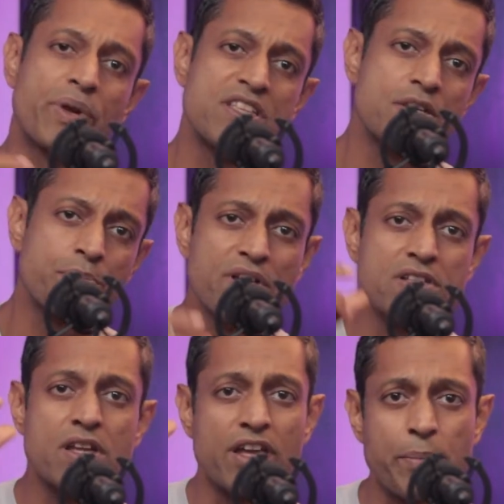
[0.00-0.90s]

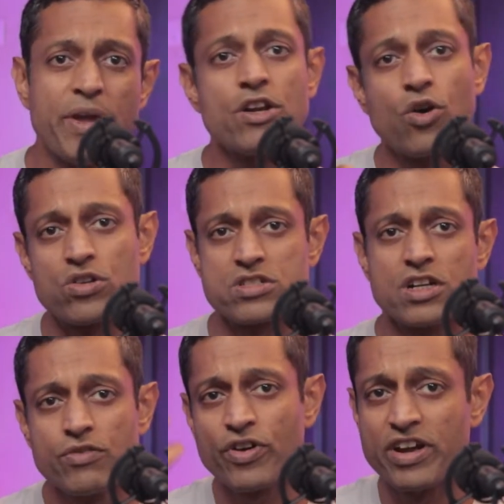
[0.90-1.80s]
principles remain
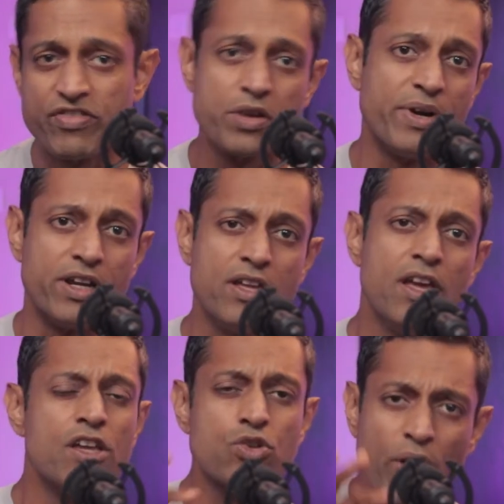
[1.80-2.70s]
constant for everybody
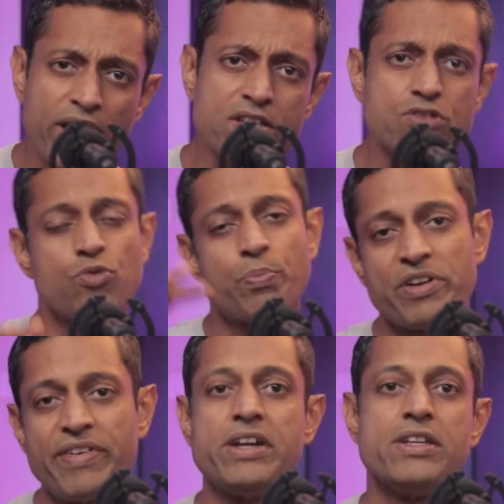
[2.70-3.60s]
so as to
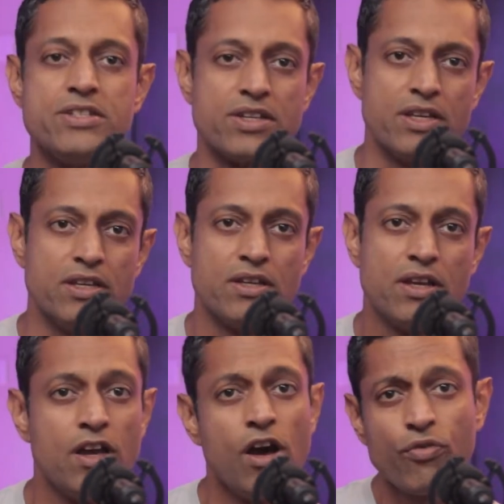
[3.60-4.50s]
prevent injury.
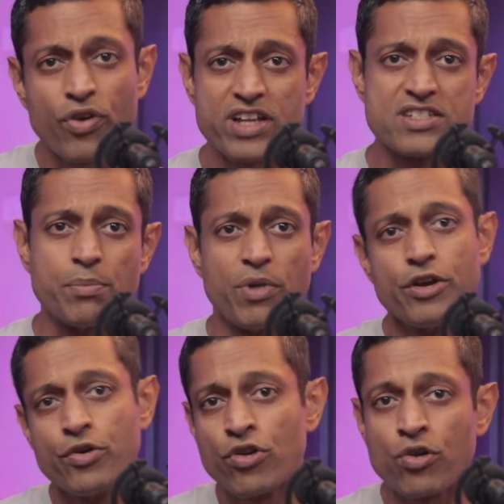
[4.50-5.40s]
For example,
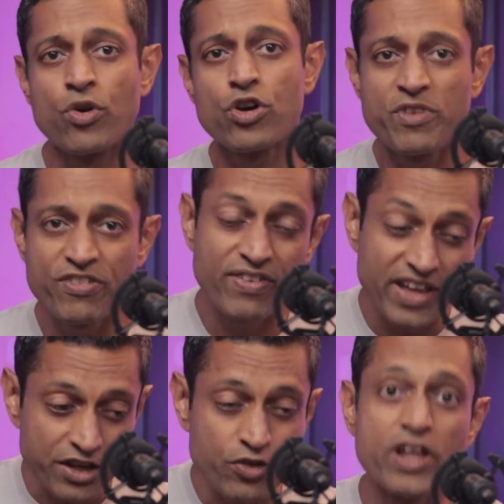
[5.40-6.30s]
you do not want to be
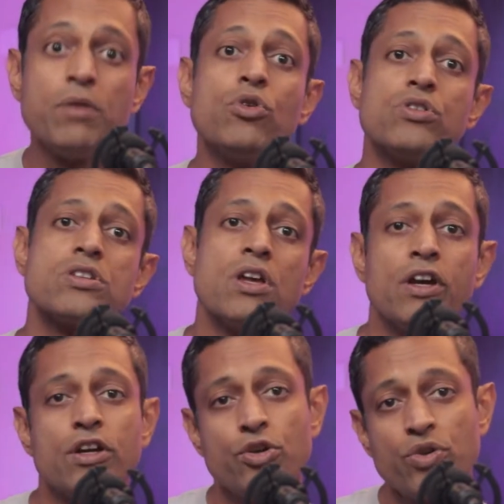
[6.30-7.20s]
flaring your elbows
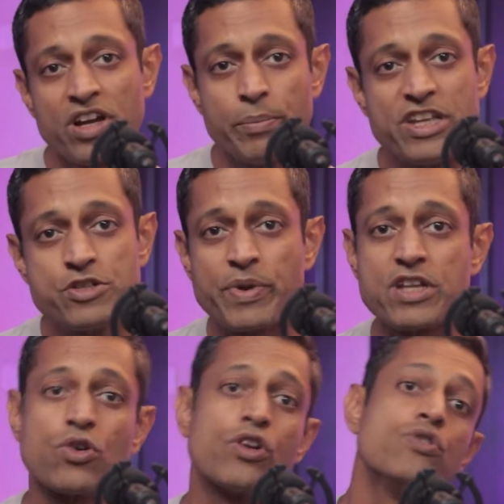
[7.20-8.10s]
during a bench press or